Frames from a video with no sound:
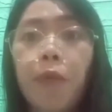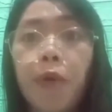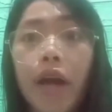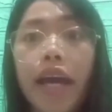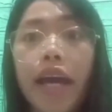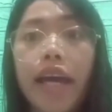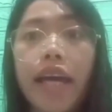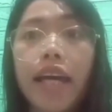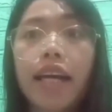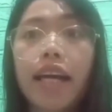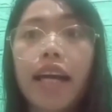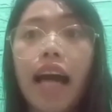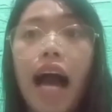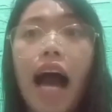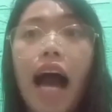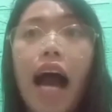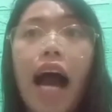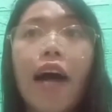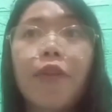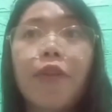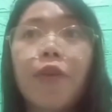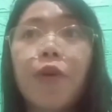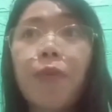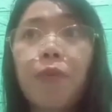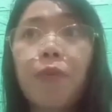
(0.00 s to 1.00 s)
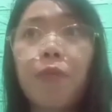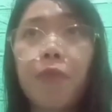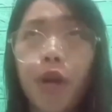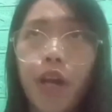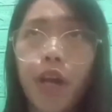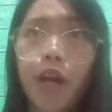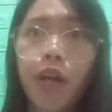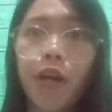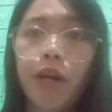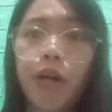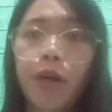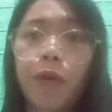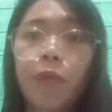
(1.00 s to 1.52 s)
pray nga ang atong
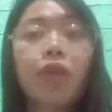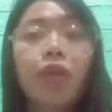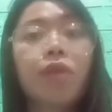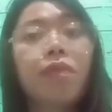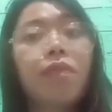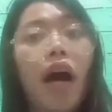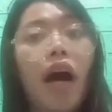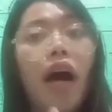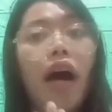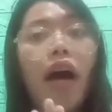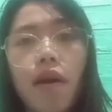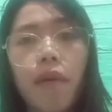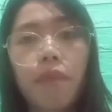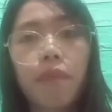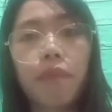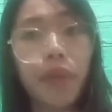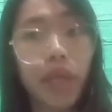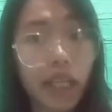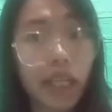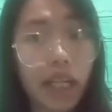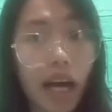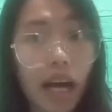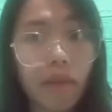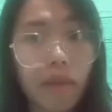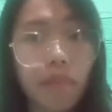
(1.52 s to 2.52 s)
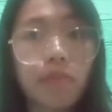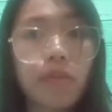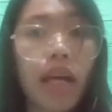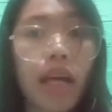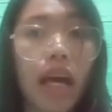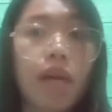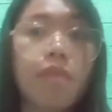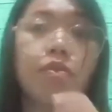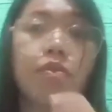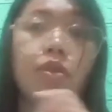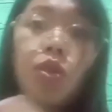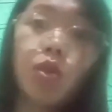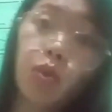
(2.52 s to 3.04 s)
prayer would become
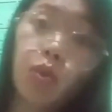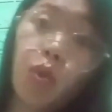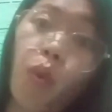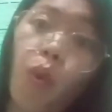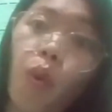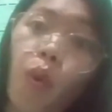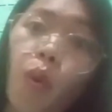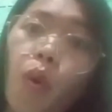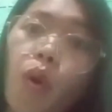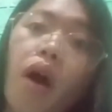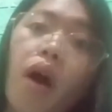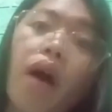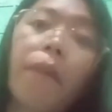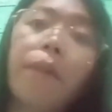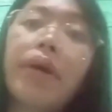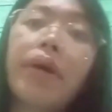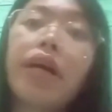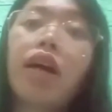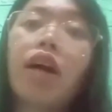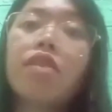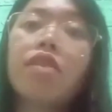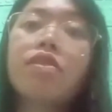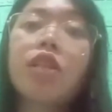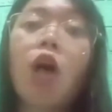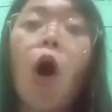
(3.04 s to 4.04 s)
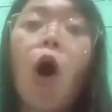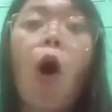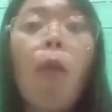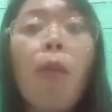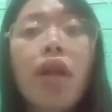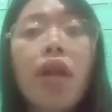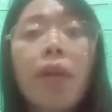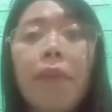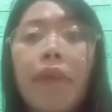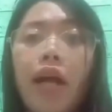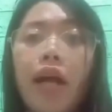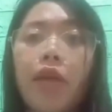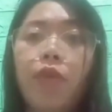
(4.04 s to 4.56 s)
times two, because
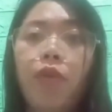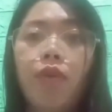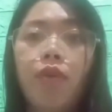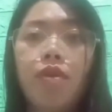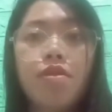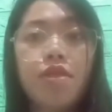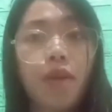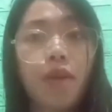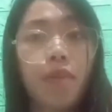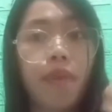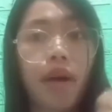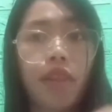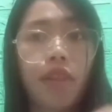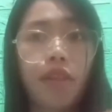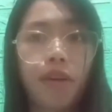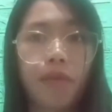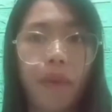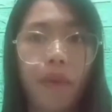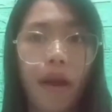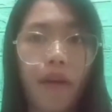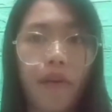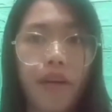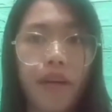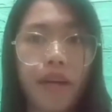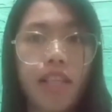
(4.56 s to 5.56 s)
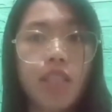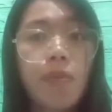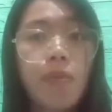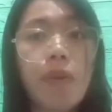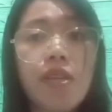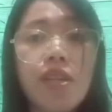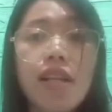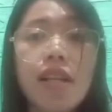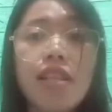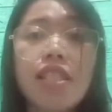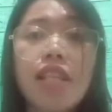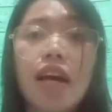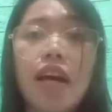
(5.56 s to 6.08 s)
kauban man ato si Mother Mary,
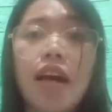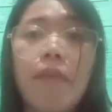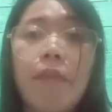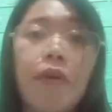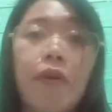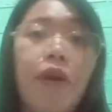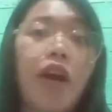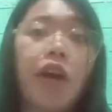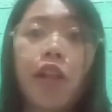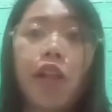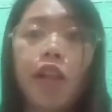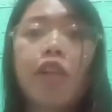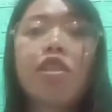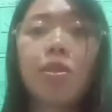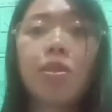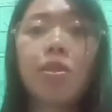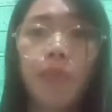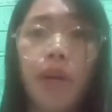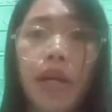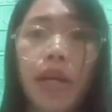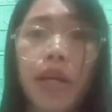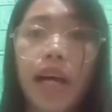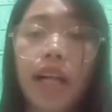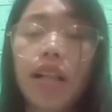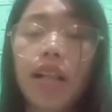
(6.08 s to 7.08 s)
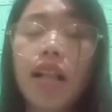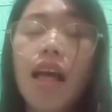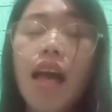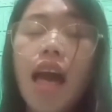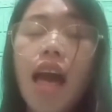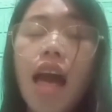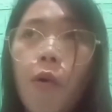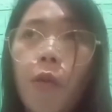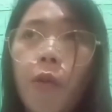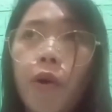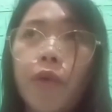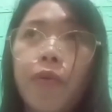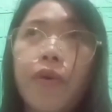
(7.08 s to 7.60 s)
especially sa miraculous medal.
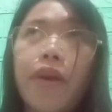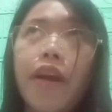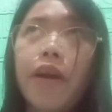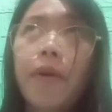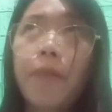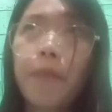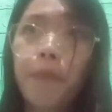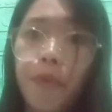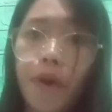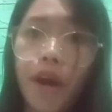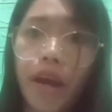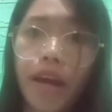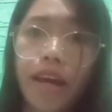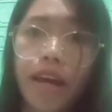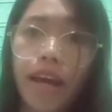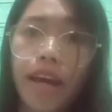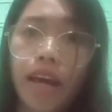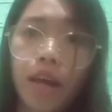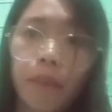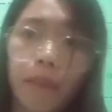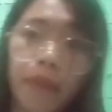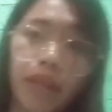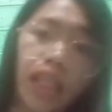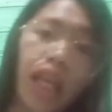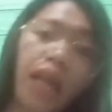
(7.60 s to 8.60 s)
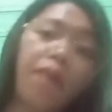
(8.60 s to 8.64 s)
When we are praying, ma